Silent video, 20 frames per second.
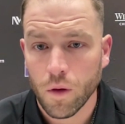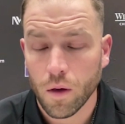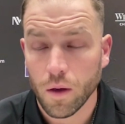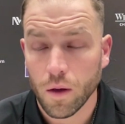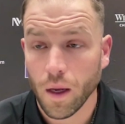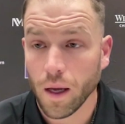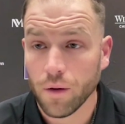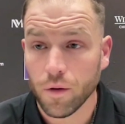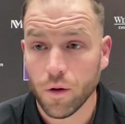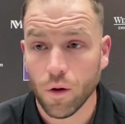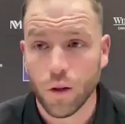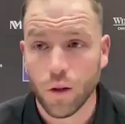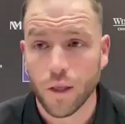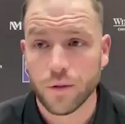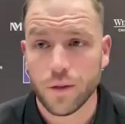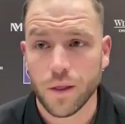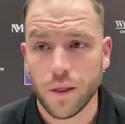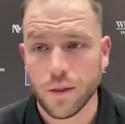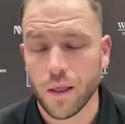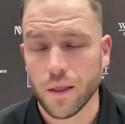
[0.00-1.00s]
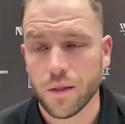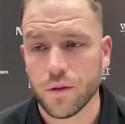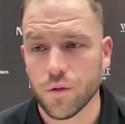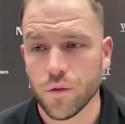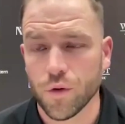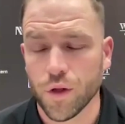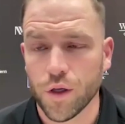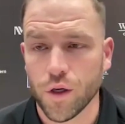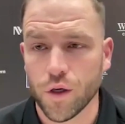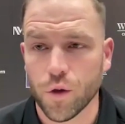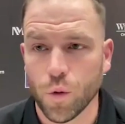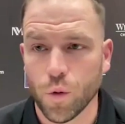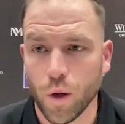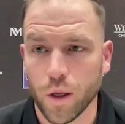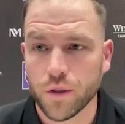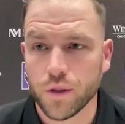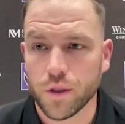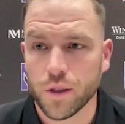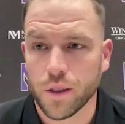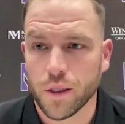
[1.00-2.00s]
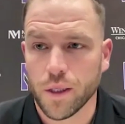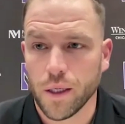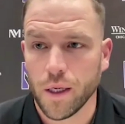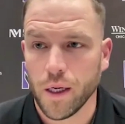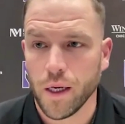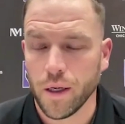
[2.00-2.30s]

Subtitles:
Yeah, no, that's a really good question.